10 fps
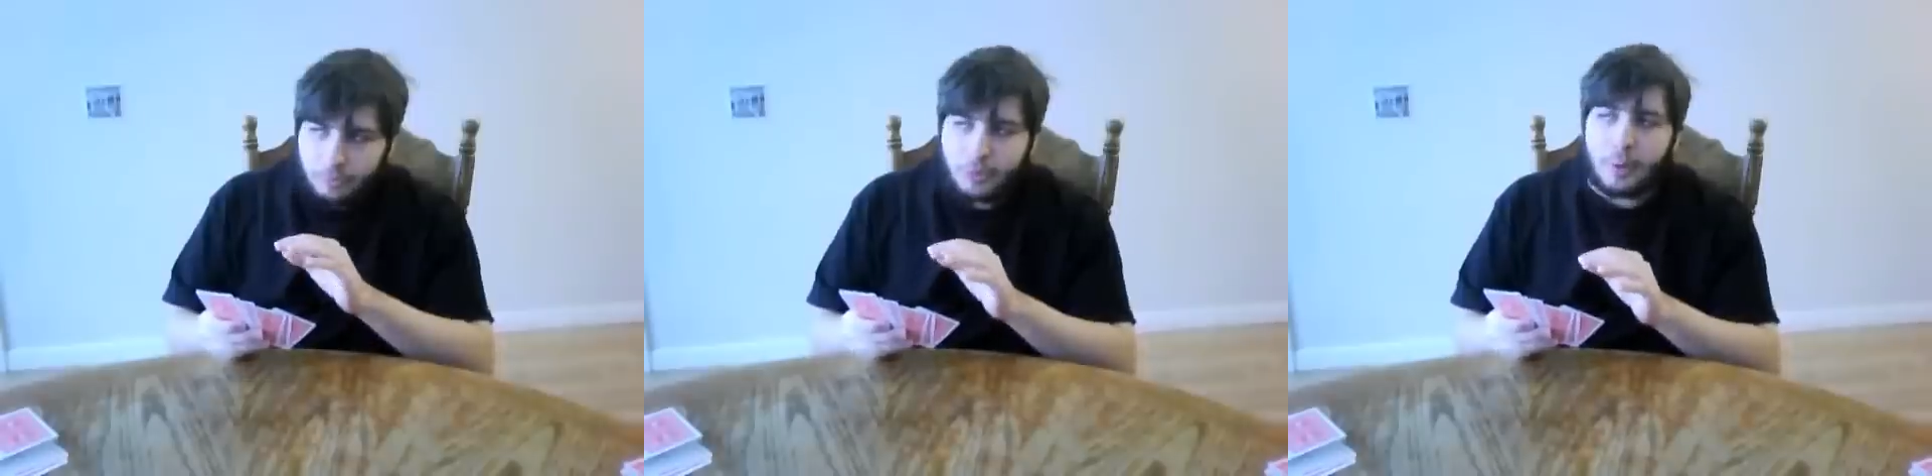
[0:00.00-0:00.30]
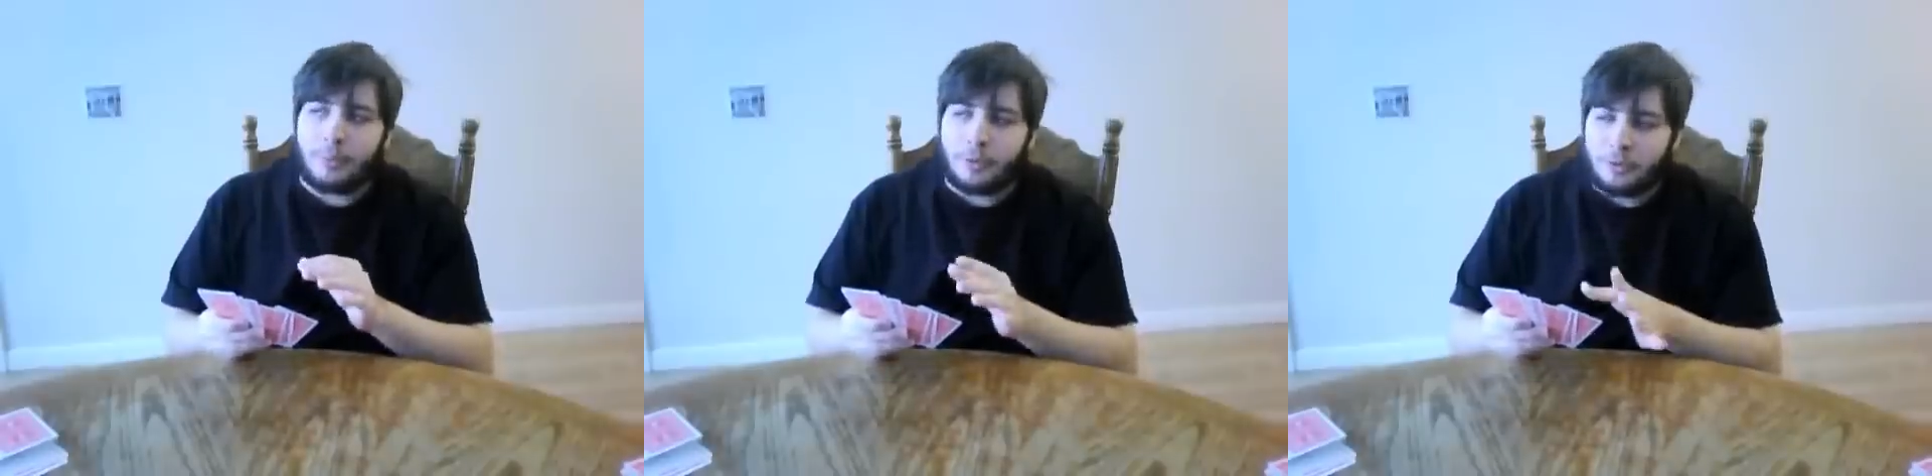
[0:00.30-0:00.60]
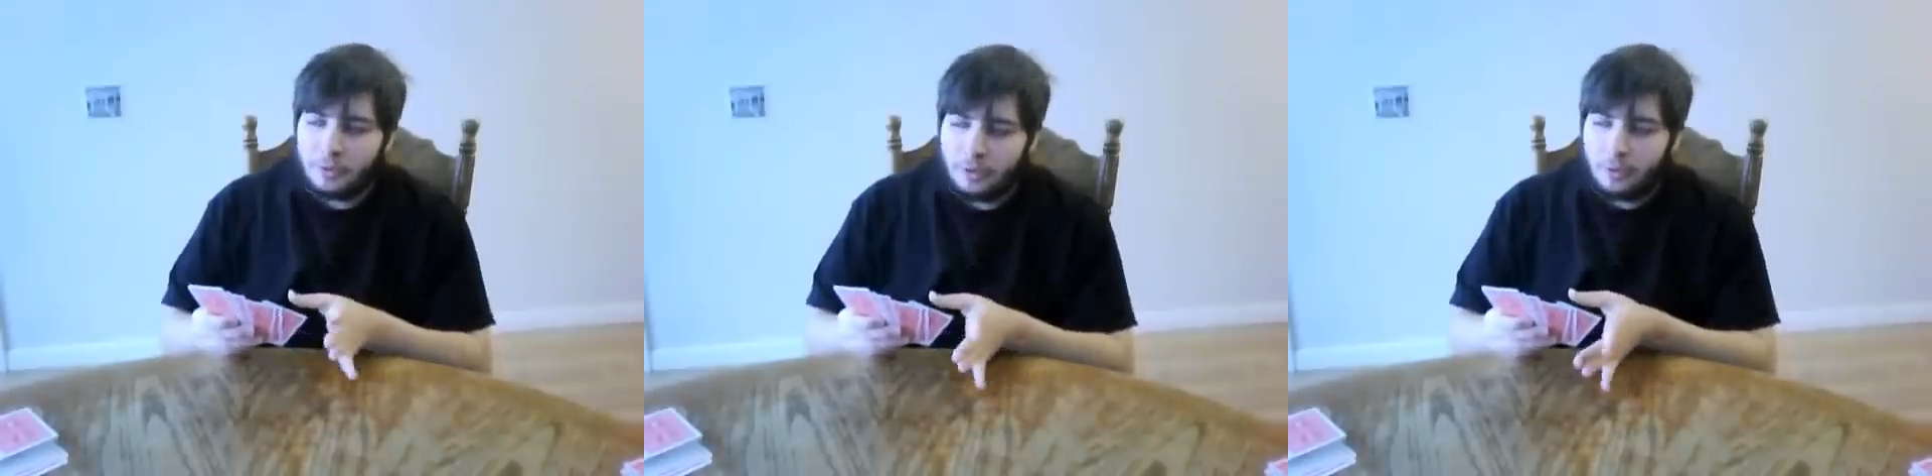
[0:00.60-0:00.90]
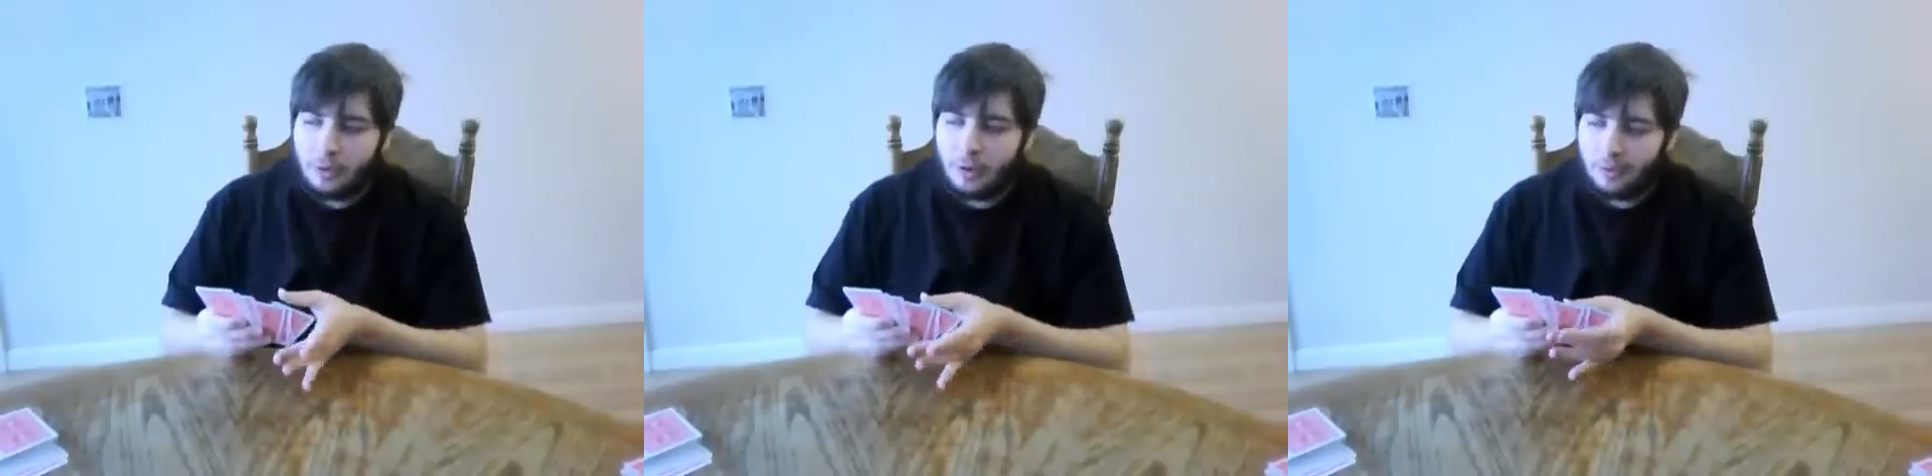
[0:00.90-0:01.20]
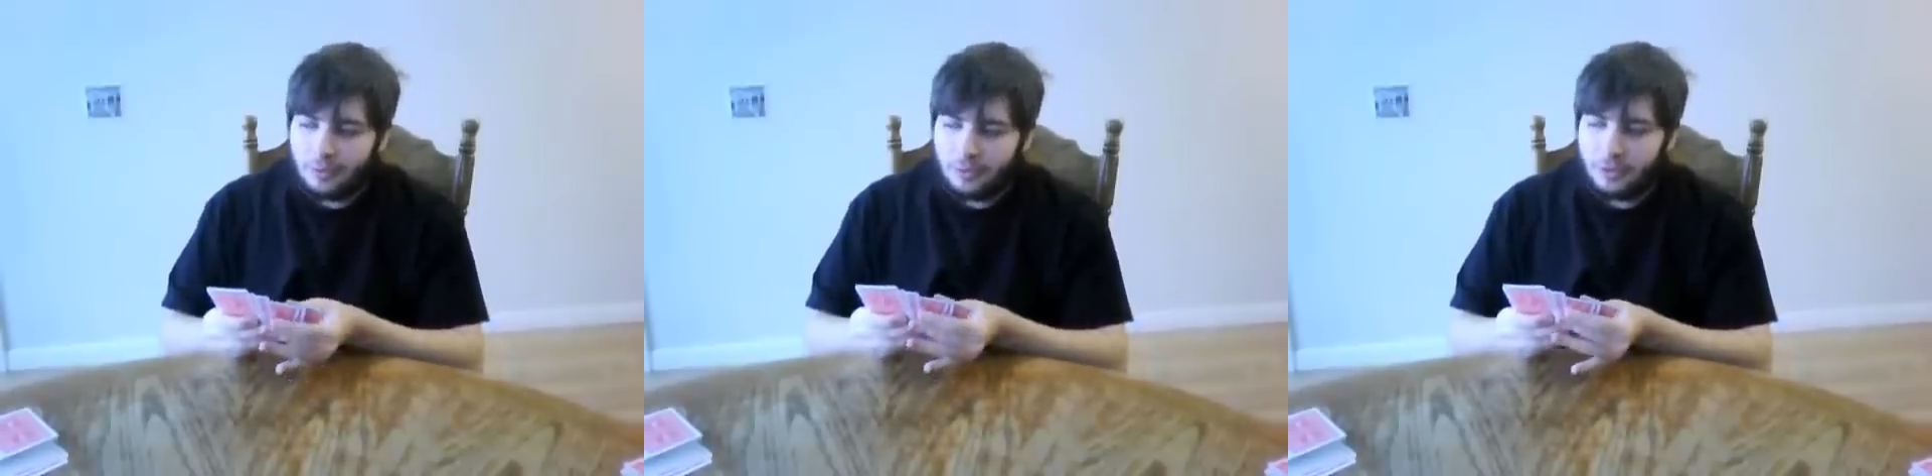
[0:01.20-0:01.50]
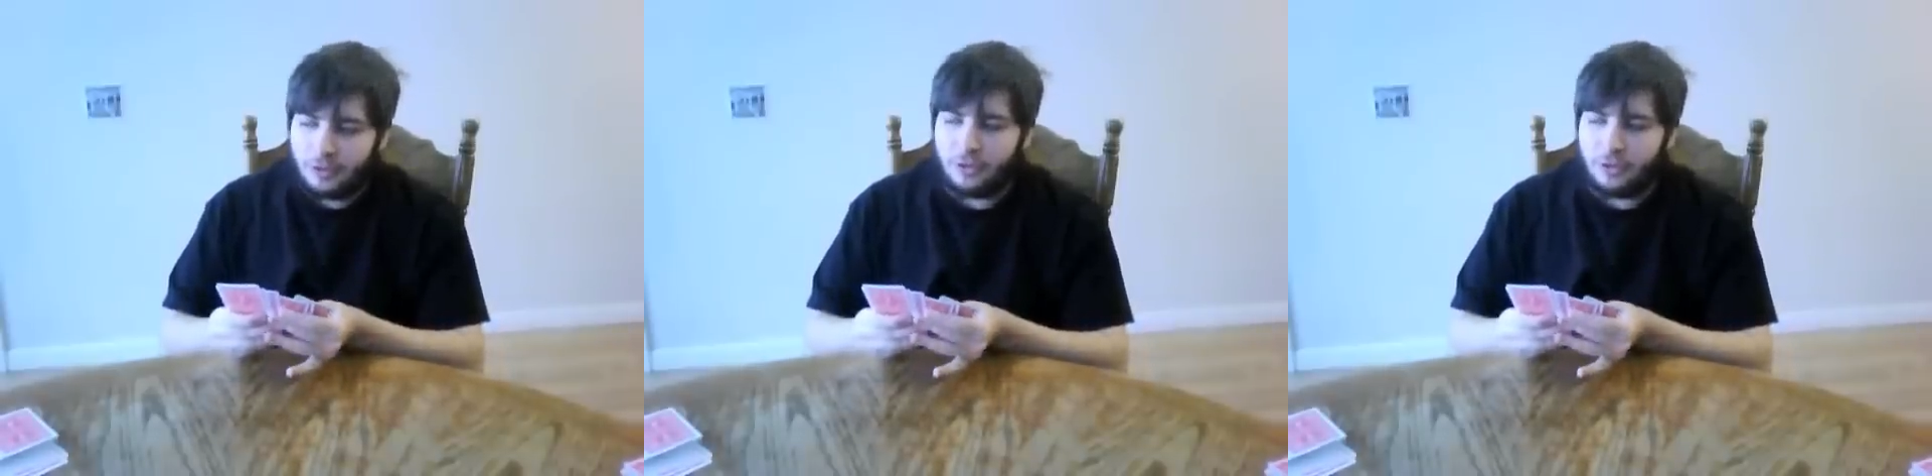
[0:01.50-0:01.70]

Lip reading: number of the